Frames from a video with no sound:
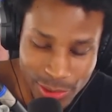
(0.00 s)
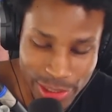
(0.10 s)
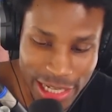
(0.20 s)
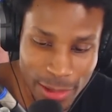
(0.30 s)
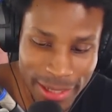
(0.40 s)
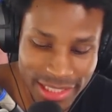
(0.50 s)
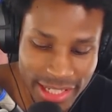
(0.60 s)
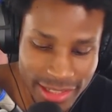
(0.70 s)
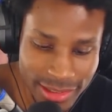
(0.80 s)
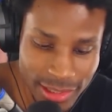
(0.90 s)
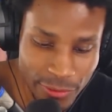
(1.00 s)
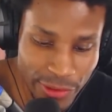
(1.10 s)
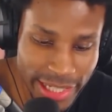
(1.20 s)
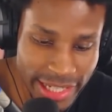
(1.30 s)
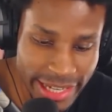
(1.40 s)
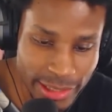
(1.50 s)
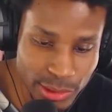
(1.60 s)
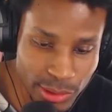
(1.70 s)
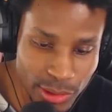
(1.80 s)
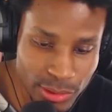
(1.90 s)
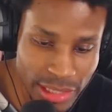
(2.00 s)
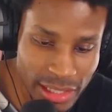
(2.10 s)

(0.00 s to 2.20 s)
We're not about to, to freaking cancel Goku